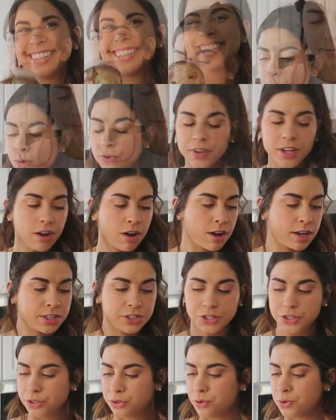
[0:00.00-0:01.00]
Moving on
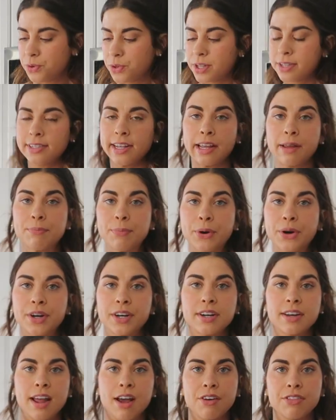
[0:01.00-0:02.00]
to the second
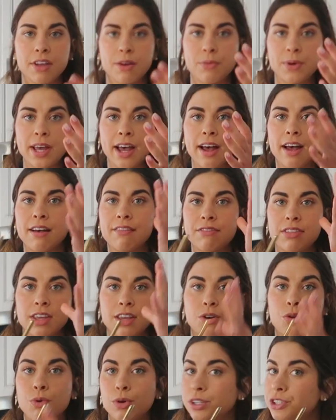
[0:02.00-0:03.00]
part, now that we have
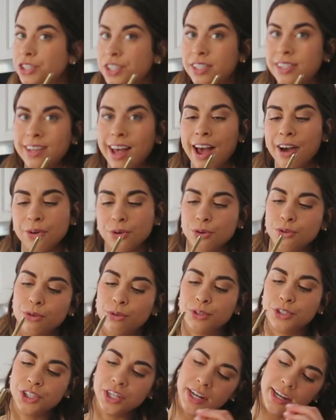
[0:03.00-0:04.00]
the gorgeous
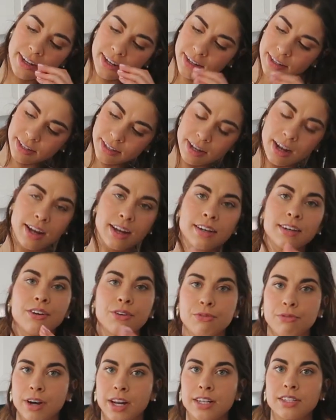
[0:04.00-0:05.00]
agrodolce
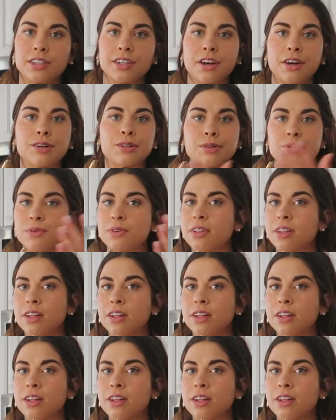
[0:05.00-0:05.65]
done, ready to go.